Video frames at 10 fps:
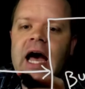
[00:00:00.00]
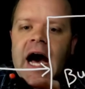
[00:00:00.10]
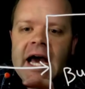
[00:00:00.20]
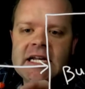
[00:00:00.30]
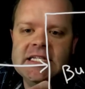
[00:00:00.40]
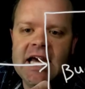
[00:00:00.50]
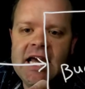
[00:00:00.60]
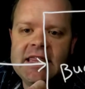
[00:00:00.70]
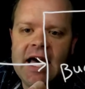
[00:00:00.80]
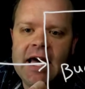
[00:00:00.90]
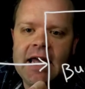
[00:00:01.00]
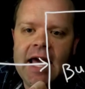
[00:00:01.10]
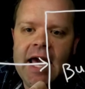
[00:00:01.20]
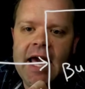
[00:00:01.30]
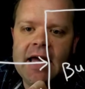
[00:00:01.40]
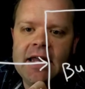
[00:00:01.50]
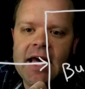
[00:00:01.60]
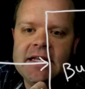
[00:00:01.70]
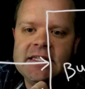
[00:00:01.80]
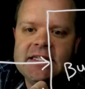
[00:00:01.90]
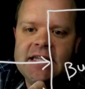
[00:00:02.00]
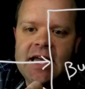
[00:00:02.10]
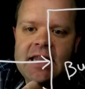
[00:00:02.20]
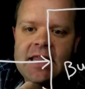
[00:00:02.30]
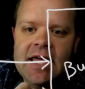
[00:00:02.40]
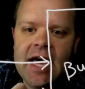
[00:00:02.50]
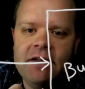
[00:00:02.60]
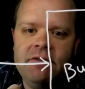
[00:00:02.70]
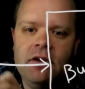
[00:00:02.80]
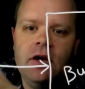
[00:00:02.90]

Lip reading: I can take that and extend that